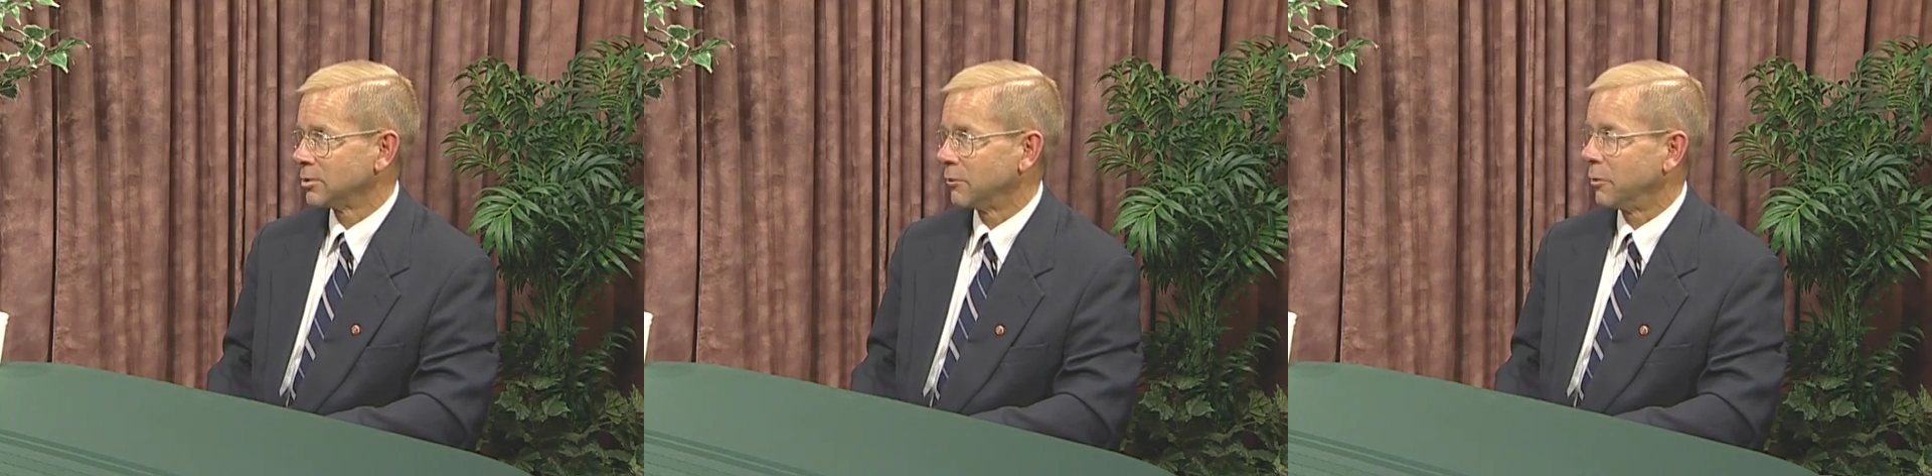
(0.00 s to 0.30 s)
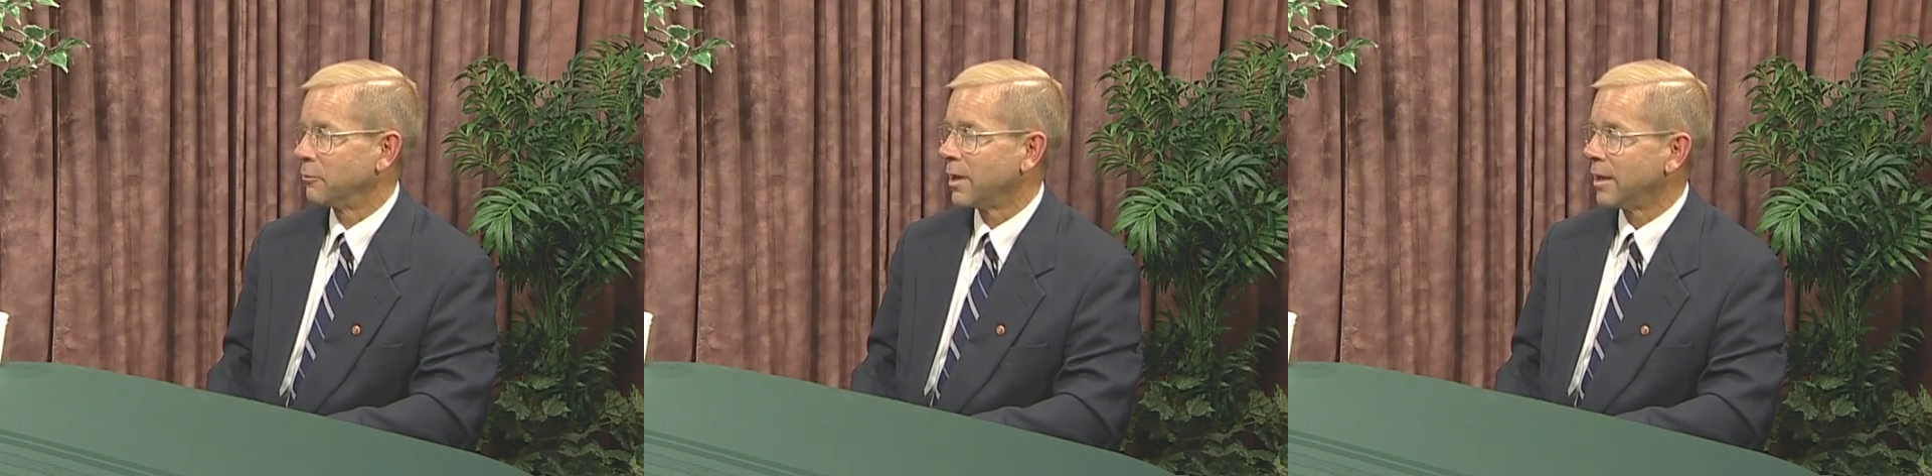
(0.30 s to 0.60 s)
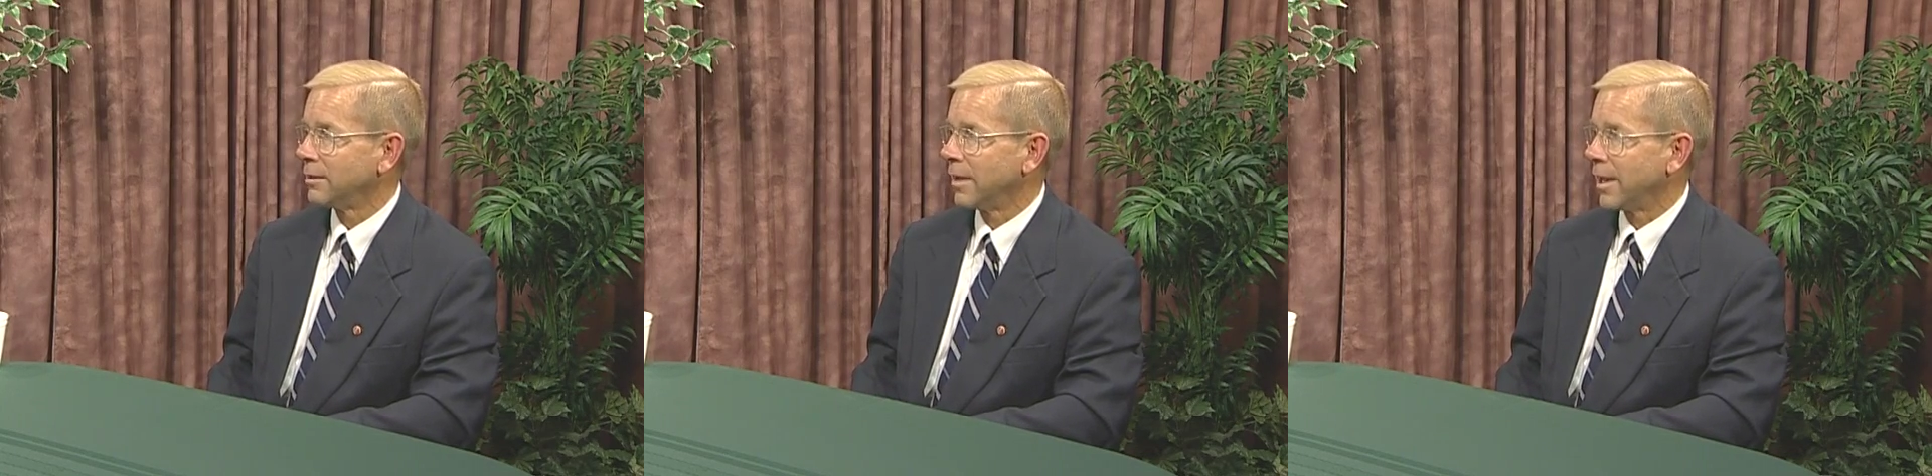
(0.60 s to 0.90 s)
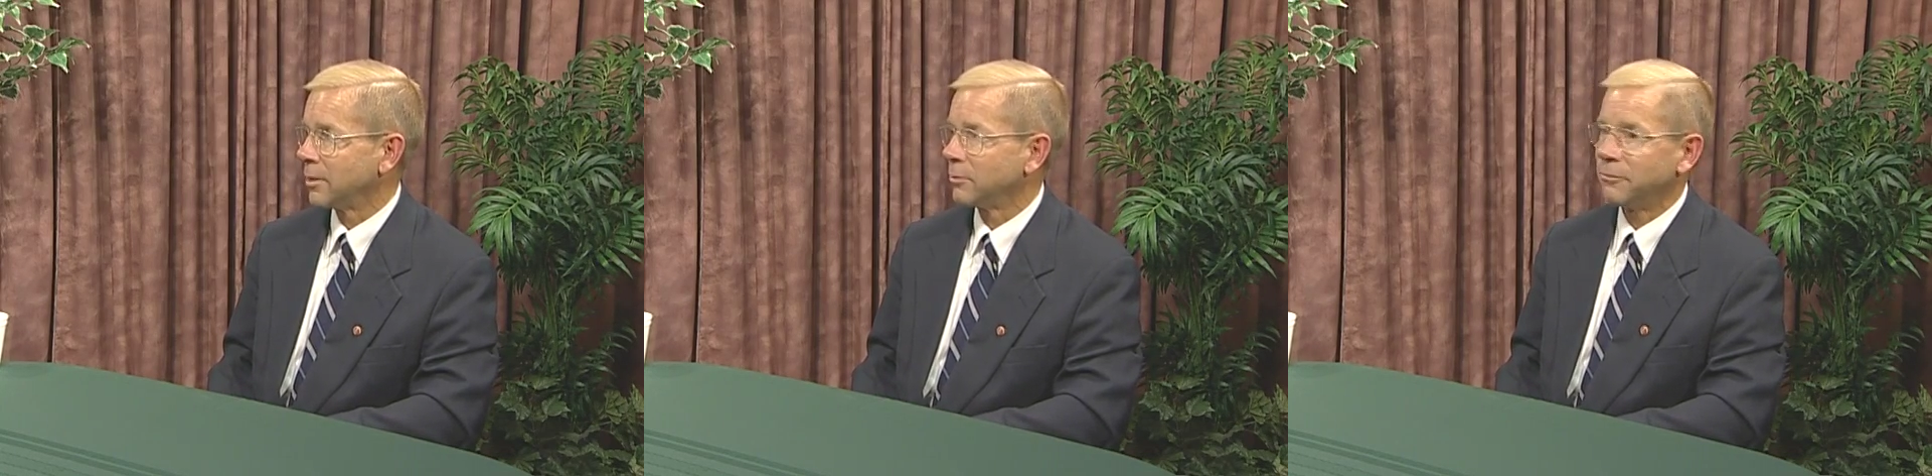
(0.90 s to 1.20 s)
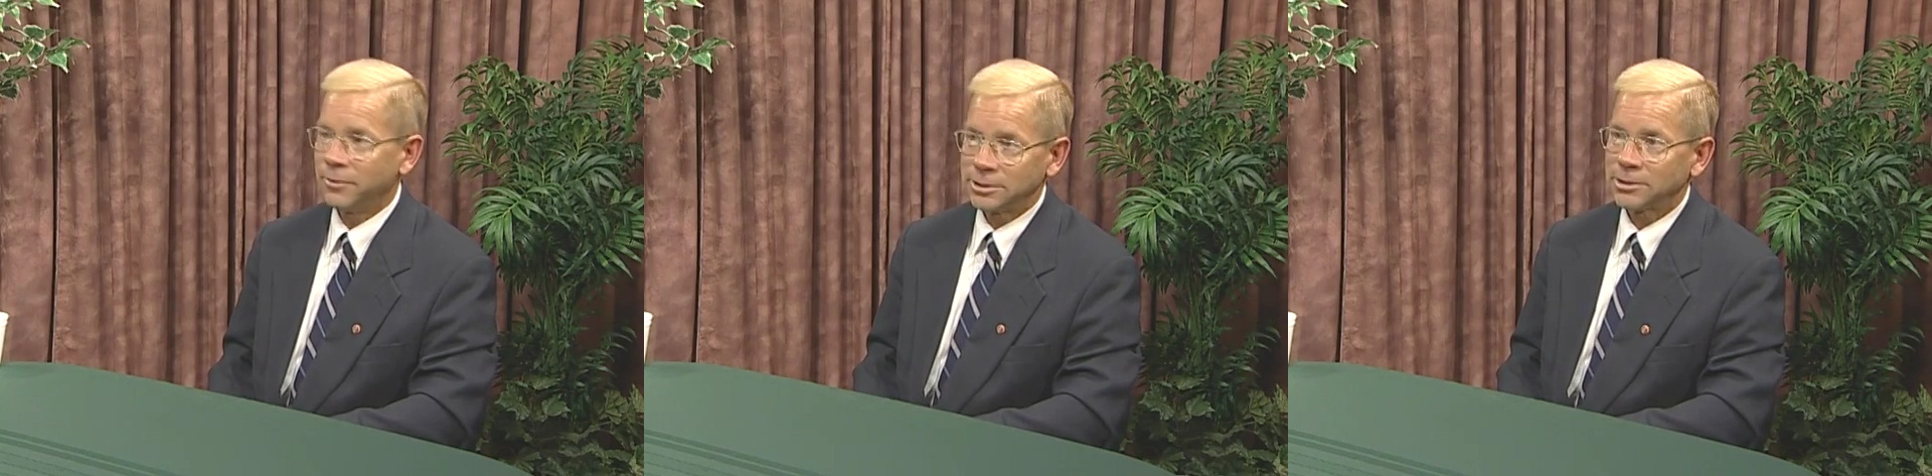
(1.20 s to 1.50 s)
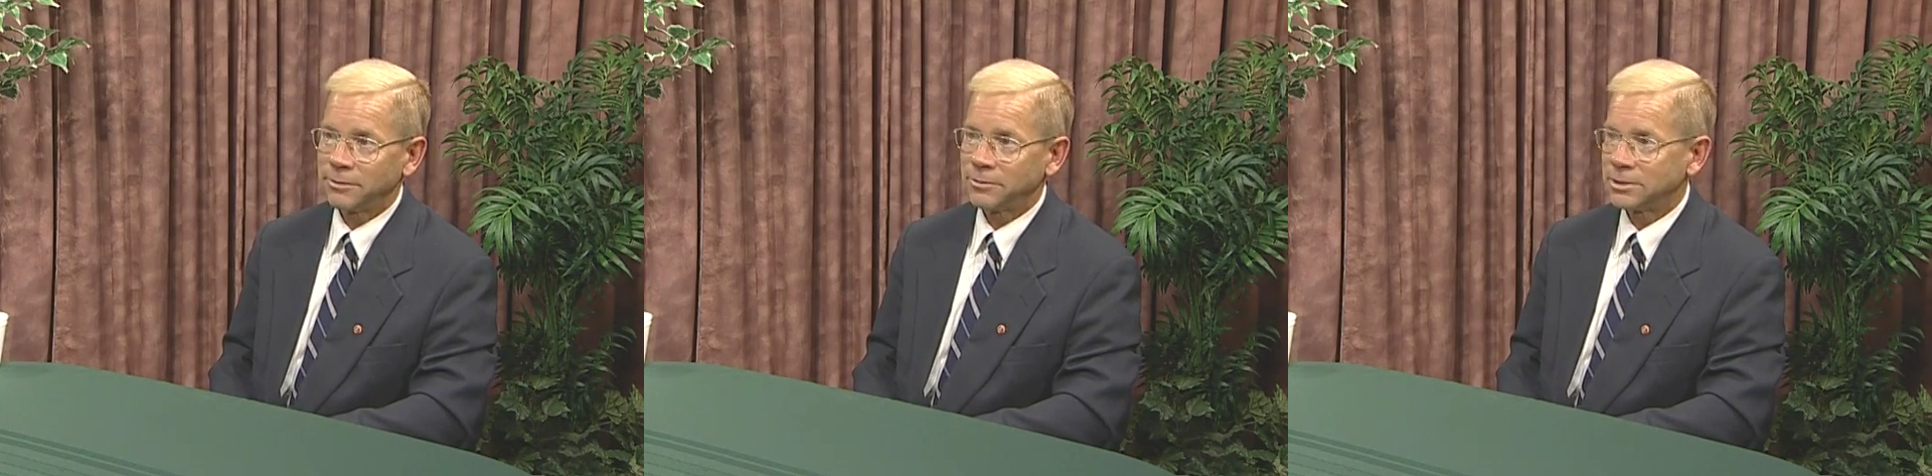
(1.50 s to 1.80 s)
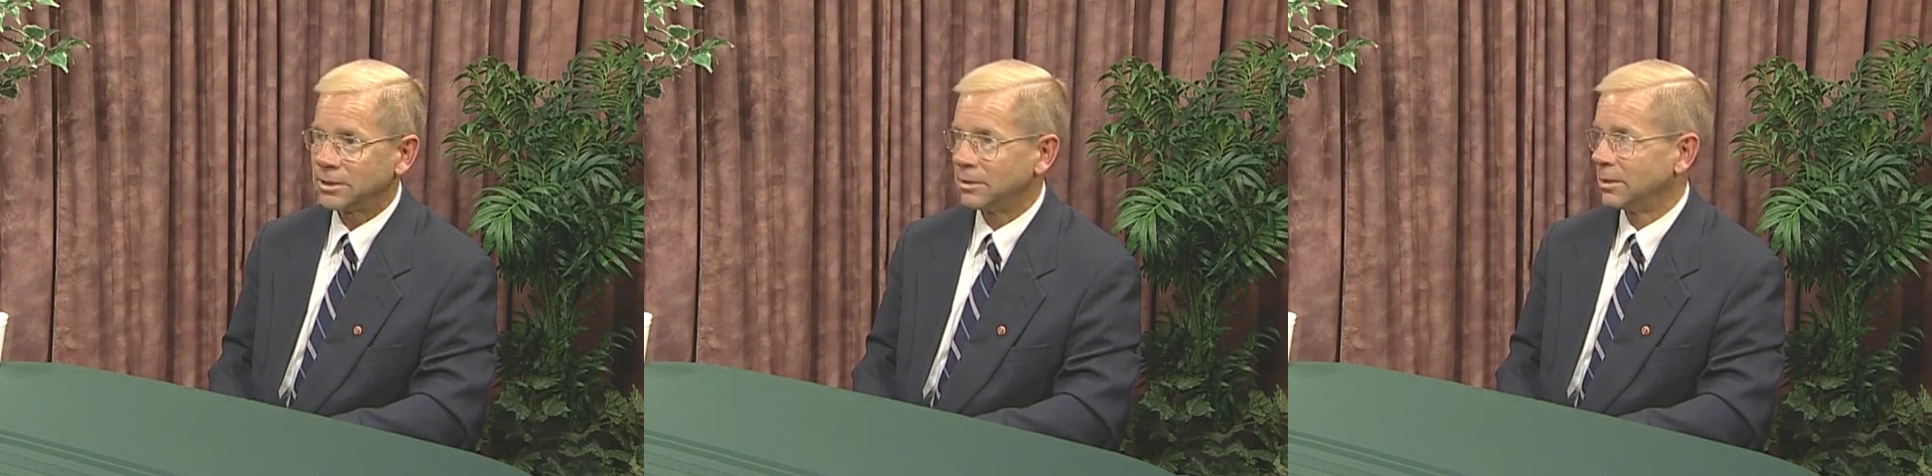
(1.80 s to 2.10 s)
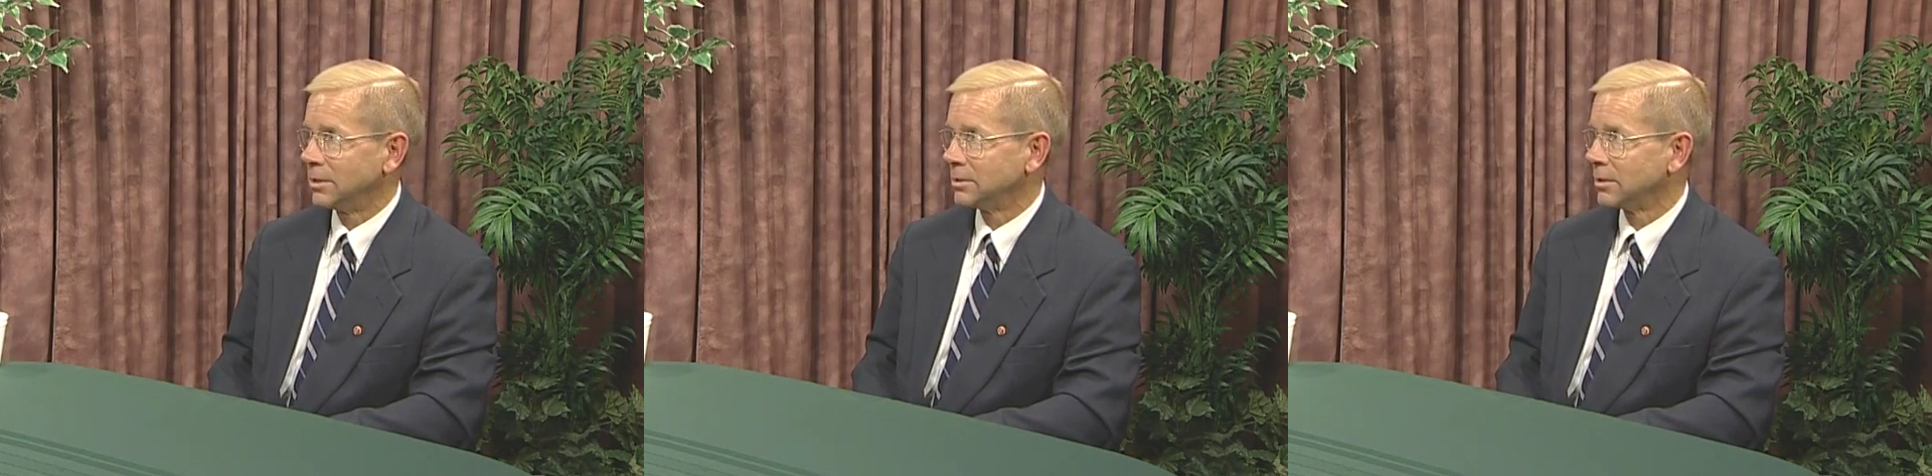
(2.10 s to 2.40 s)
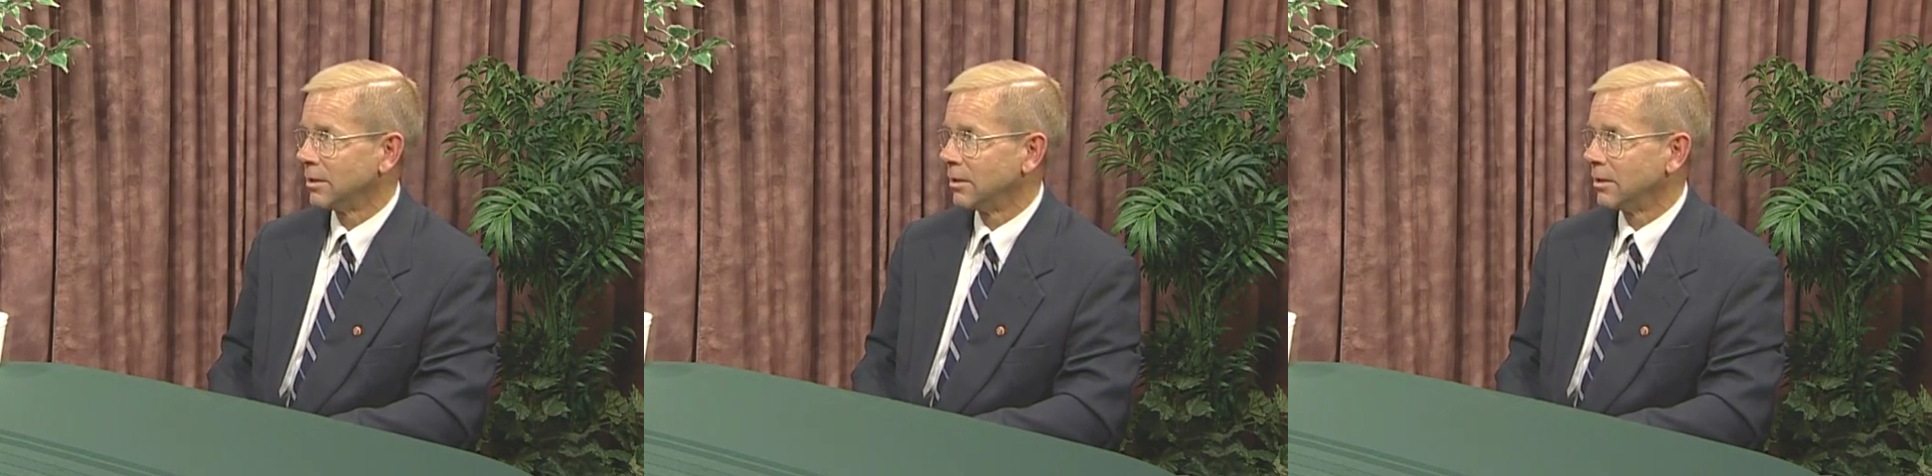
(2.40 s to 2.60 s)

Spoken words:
So if you've got adequate physical facilities,